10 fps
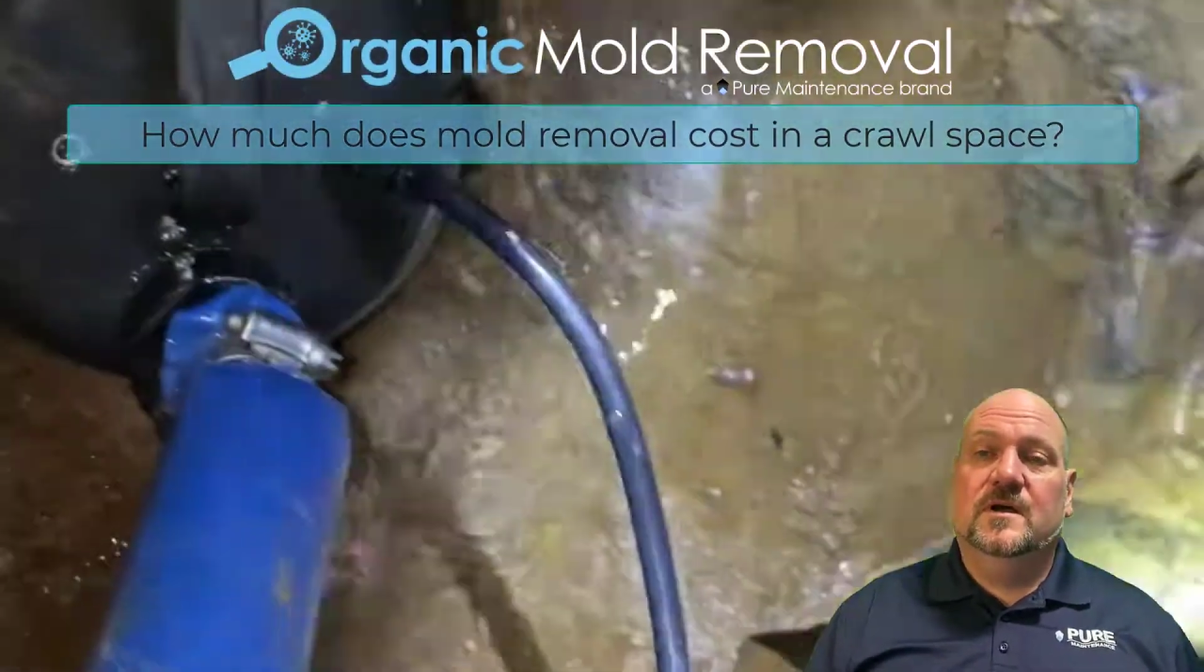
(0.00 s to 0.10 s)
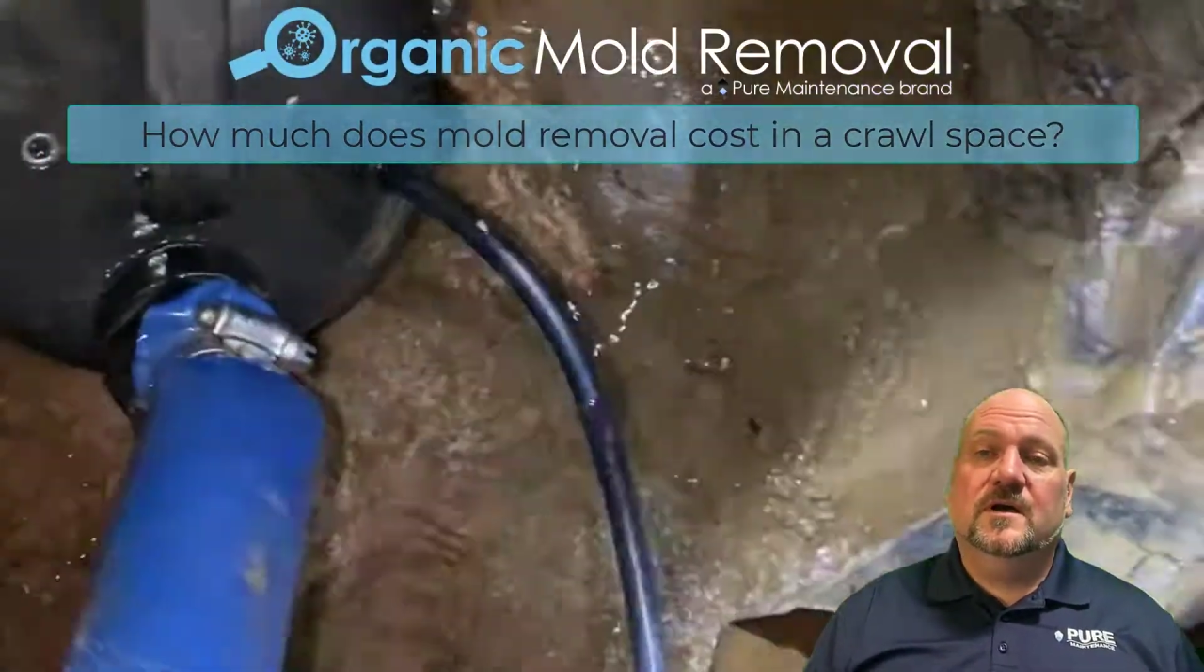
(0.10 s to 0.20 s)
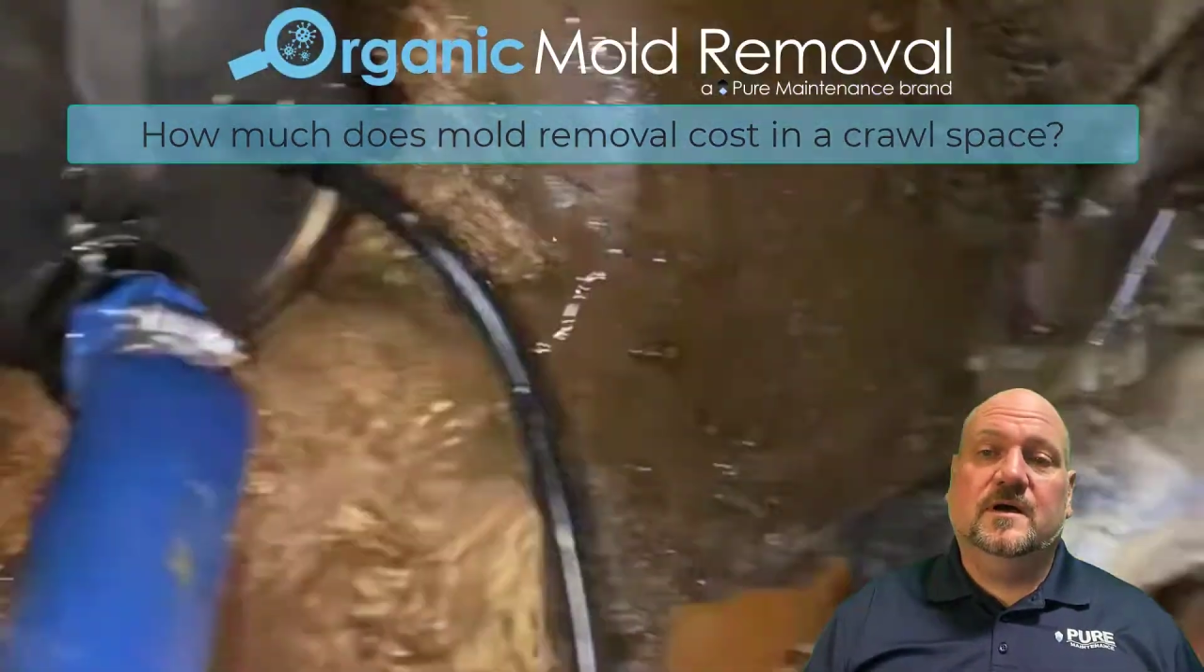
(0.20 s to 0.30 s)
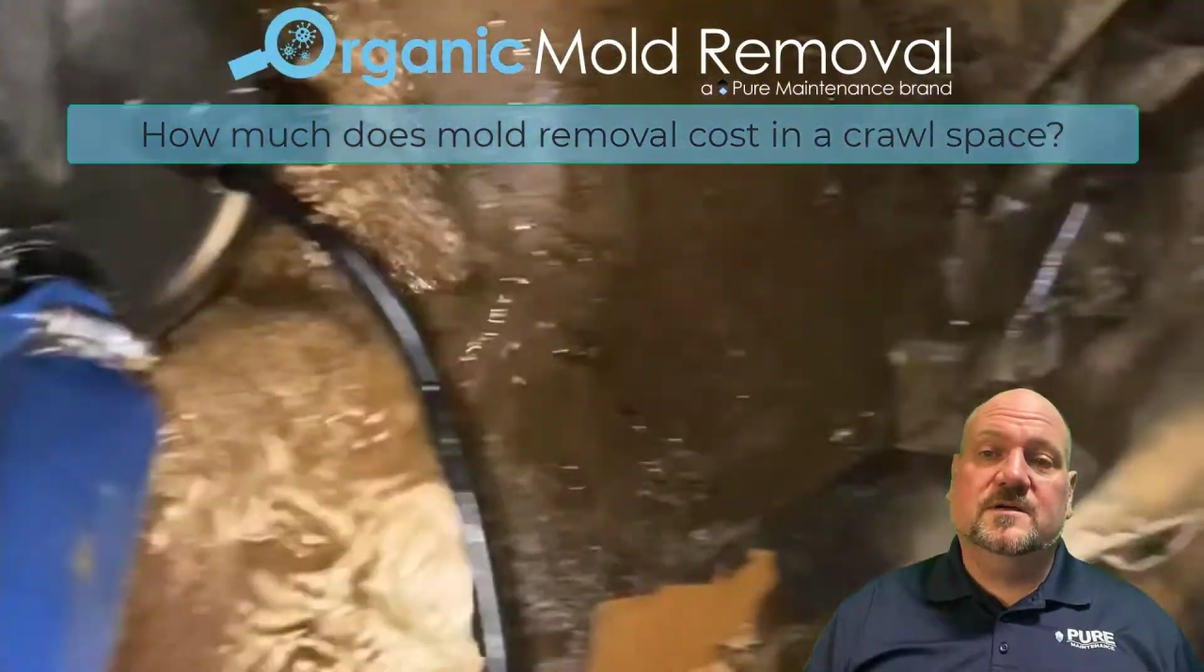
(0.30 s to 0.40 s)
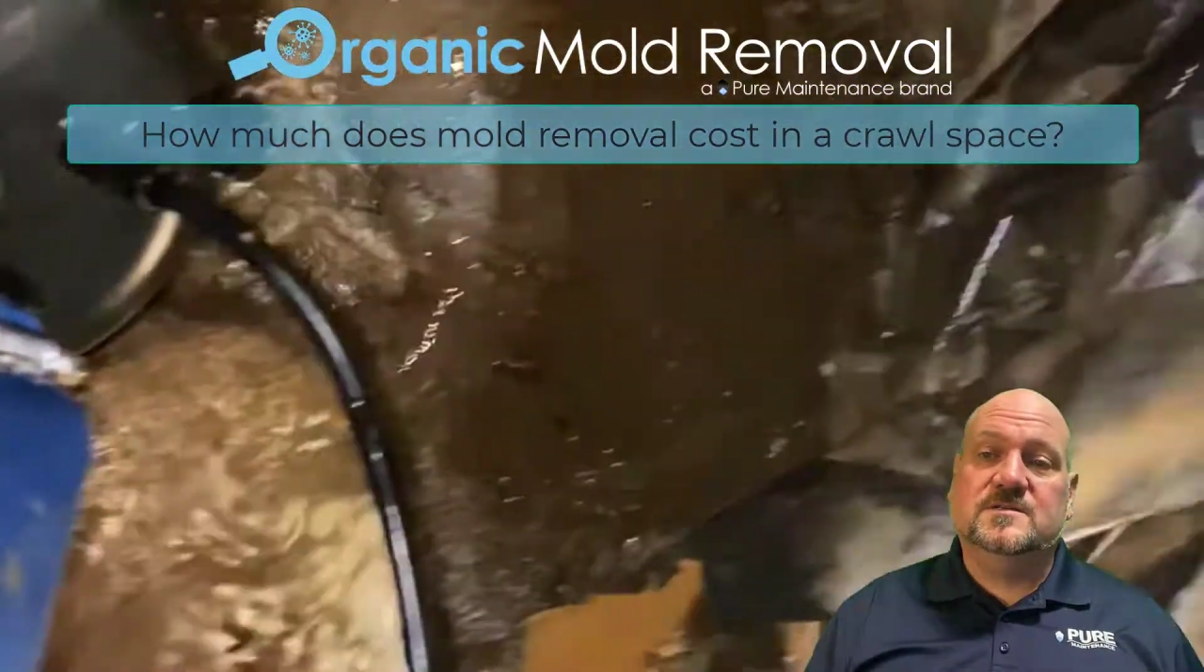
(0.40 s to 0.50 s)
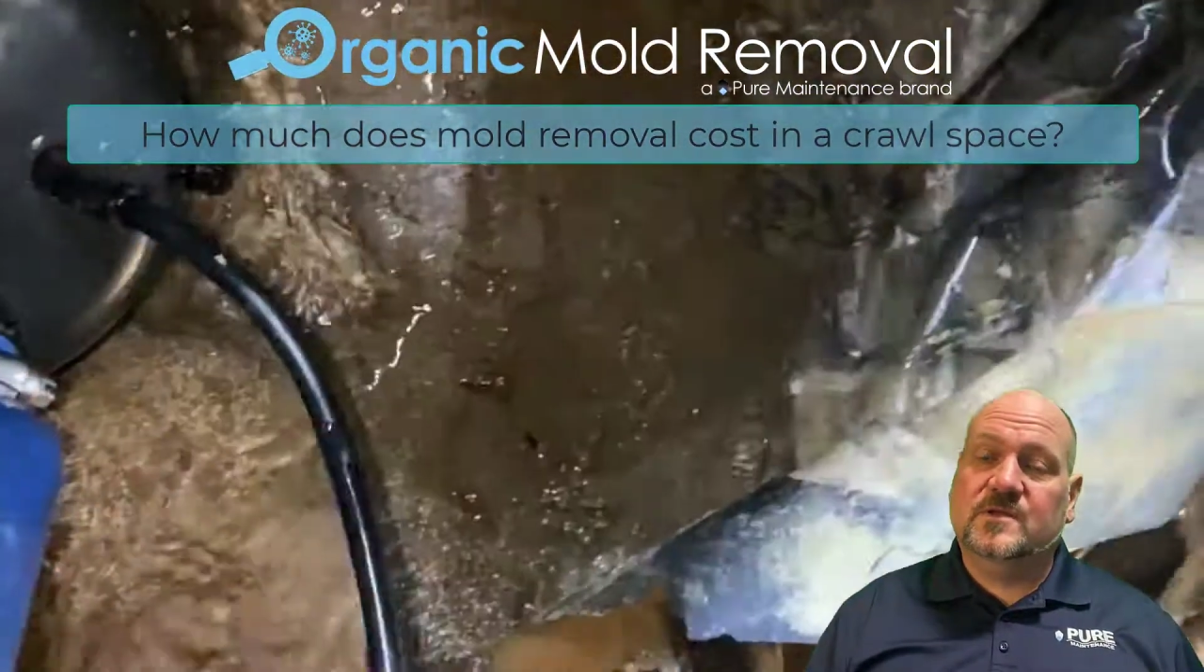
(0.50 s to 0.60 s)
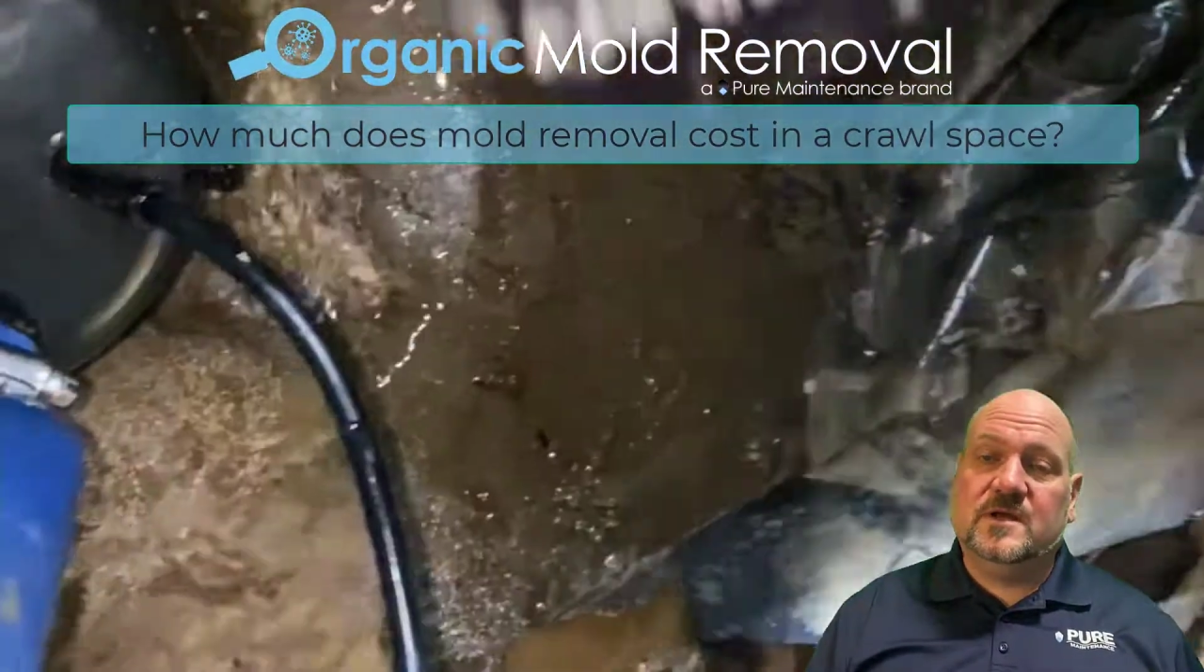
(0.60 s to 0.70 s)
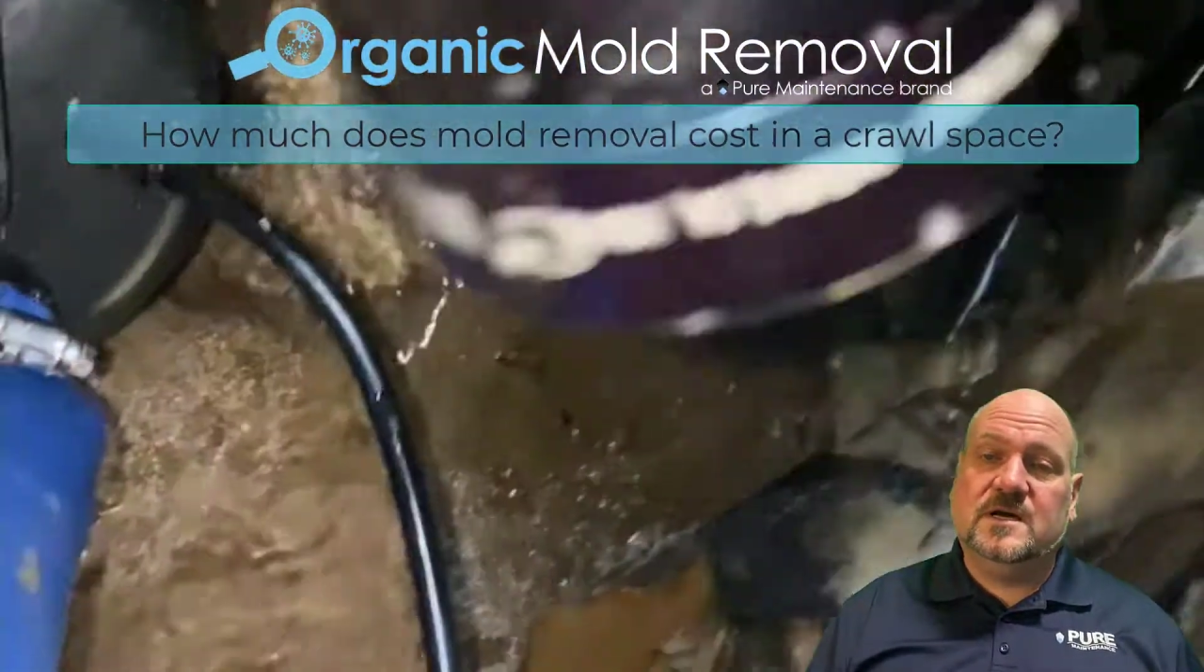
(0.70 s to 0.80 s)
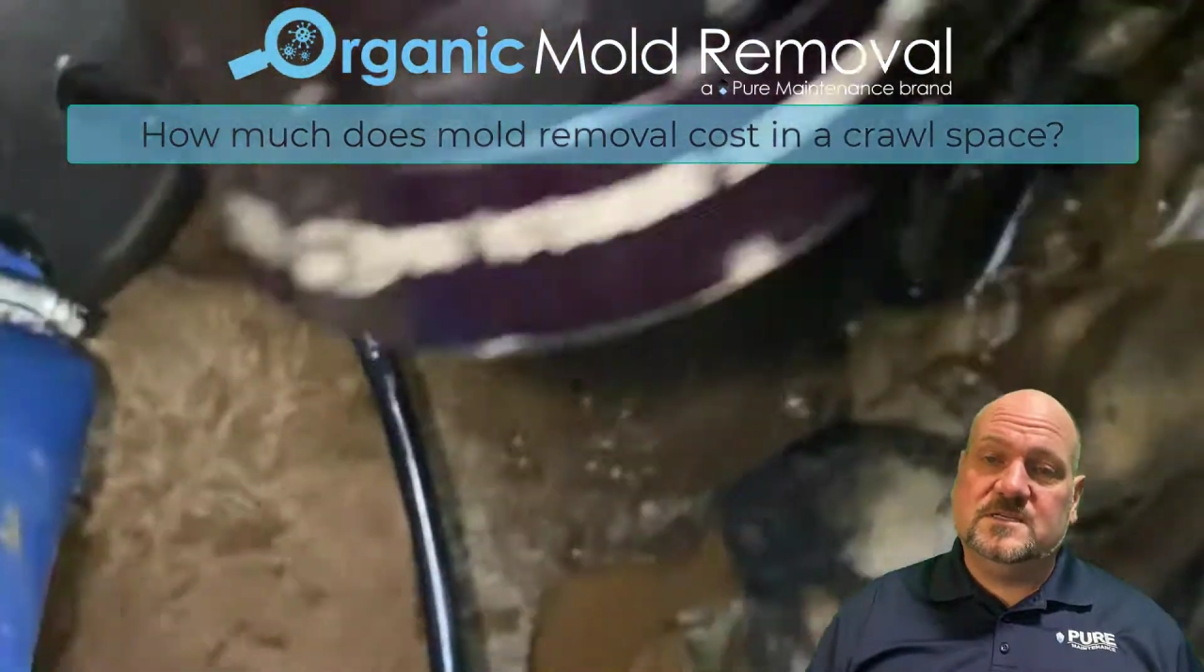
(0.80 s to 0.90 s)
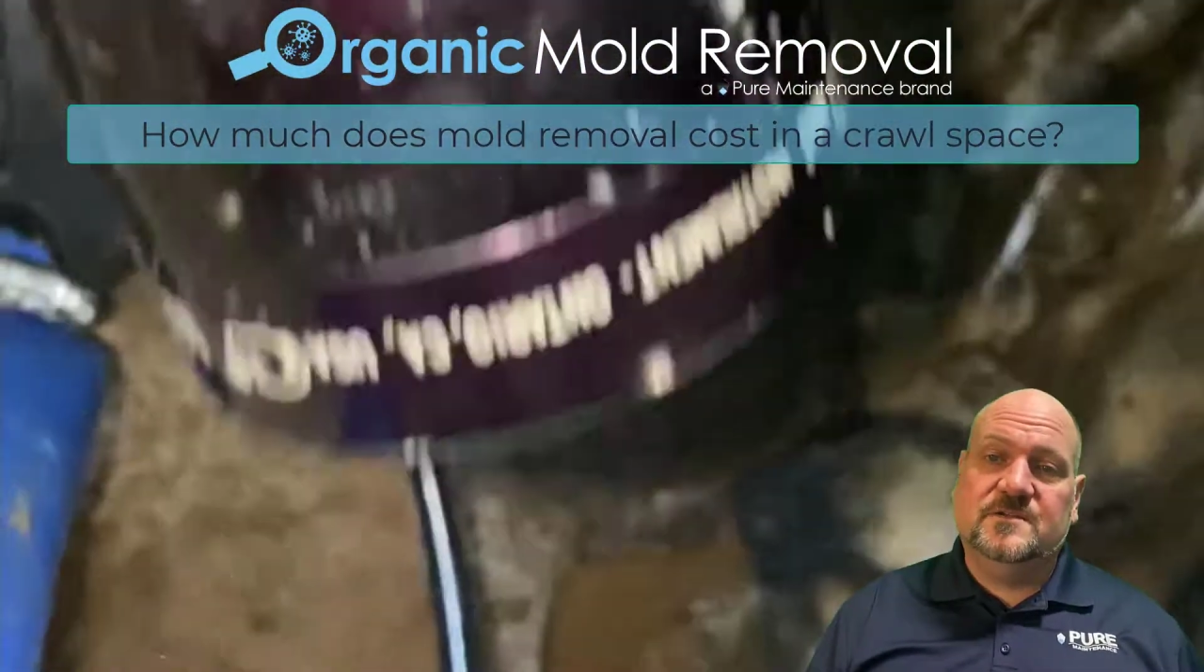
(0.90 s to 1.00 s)
Uh, so the
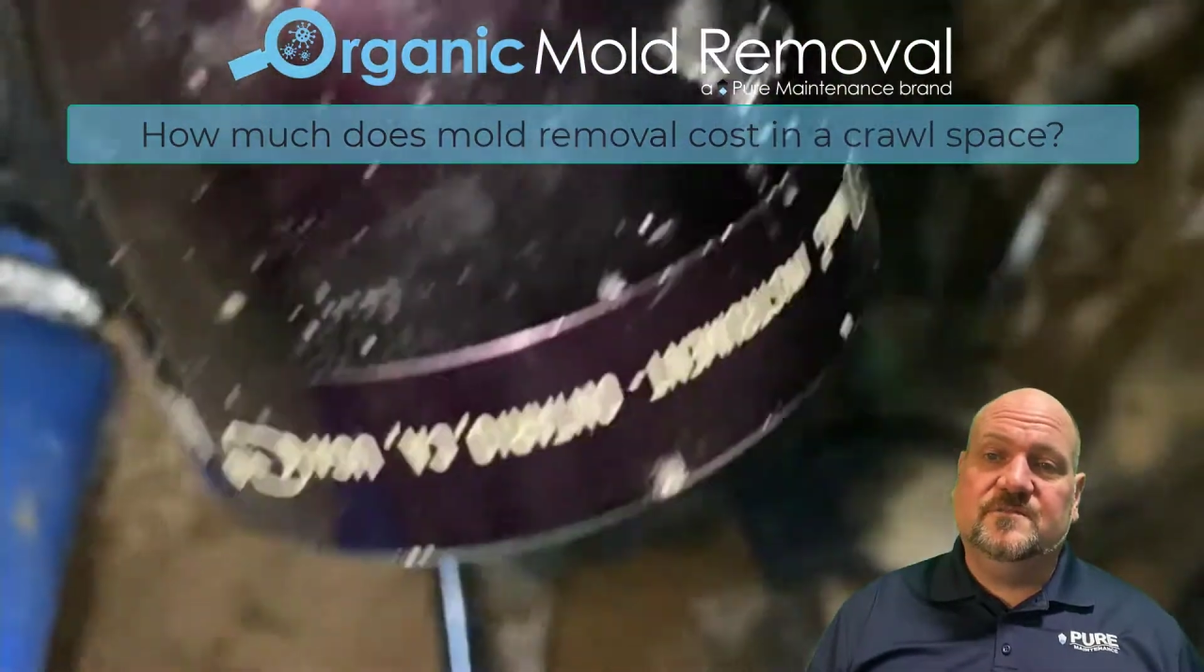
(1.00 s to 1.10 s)
cost can